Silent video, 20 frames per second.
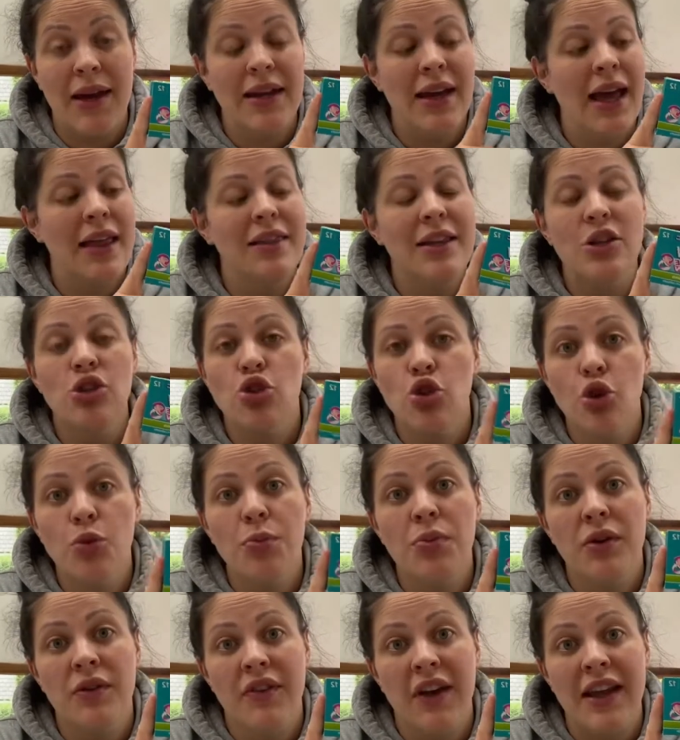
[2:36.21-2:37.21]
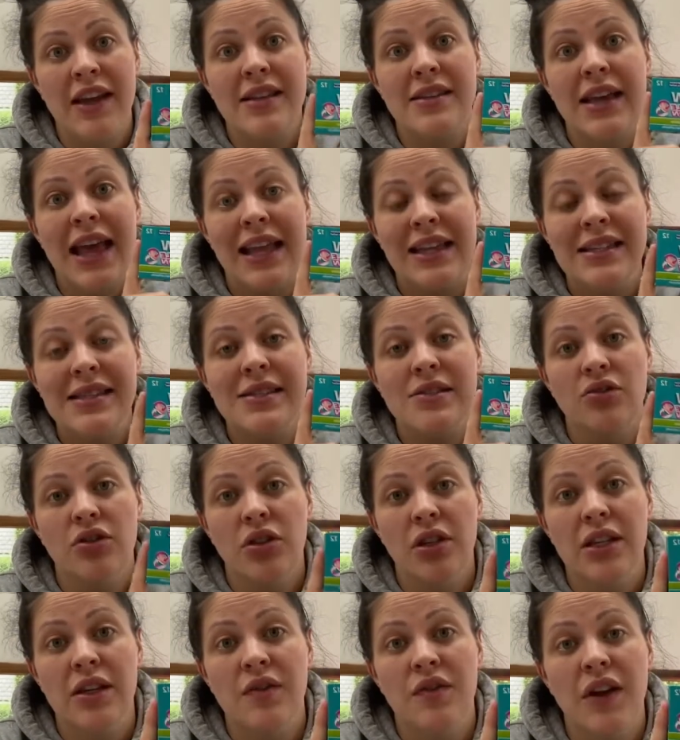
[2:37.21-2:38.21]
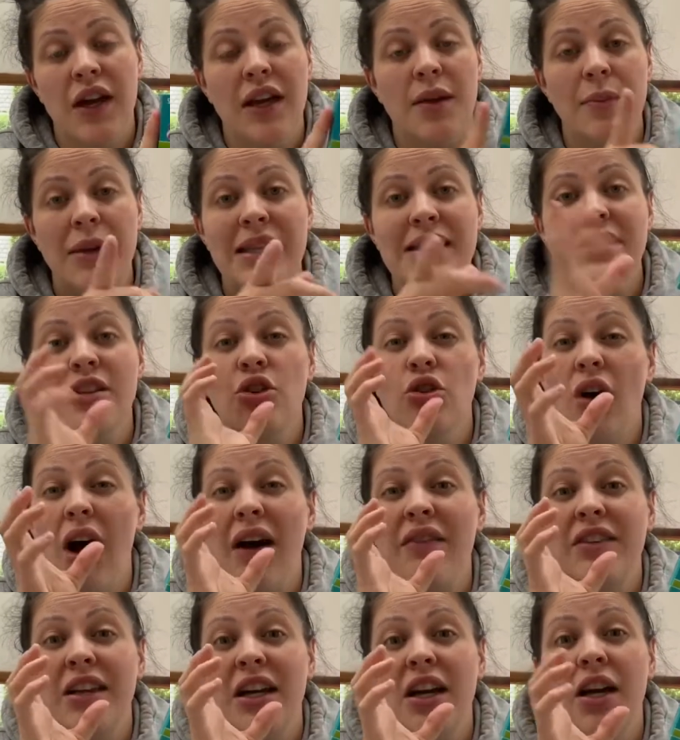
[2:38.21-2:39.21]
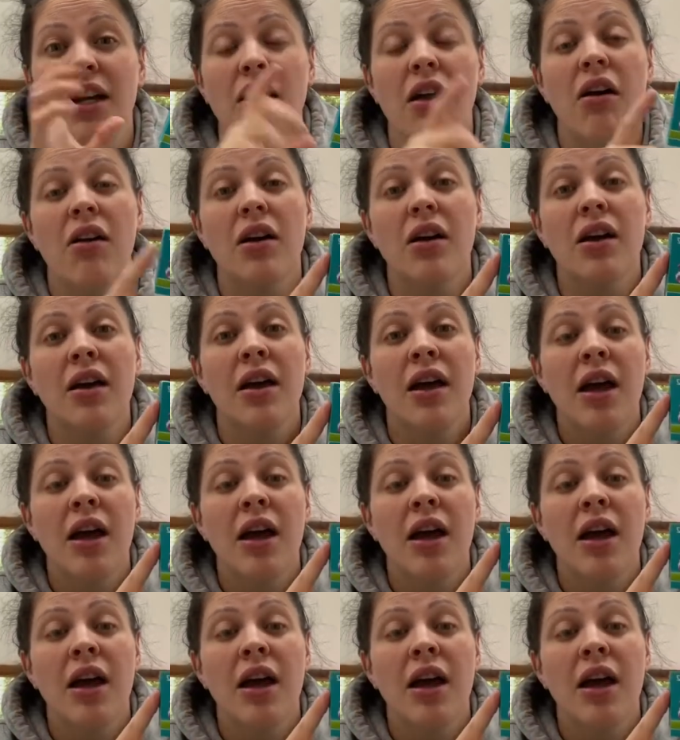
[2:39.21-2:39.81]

and they do provide instant relief, and it means you're not having to glug